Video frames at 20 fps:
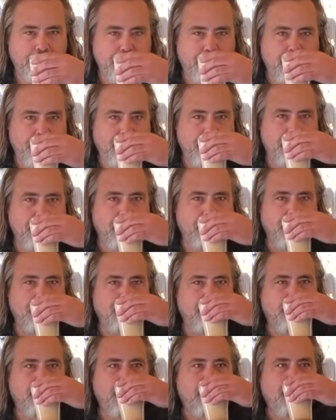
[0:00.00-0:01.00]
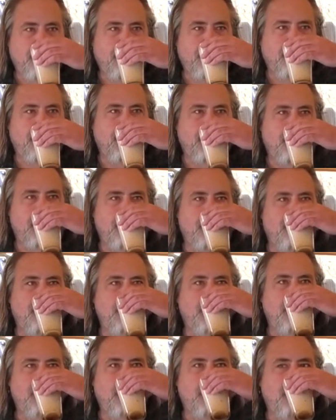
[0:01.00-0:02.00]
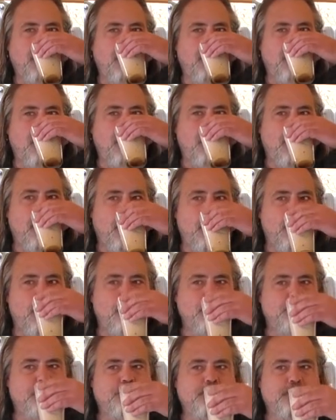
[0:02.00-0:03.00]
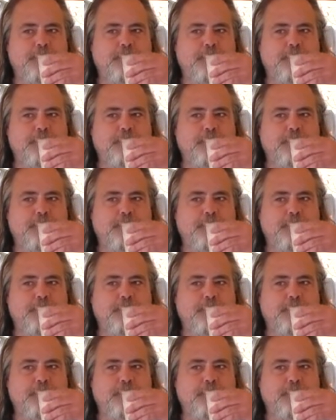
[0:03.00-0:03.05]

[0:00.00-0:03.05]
[no speech]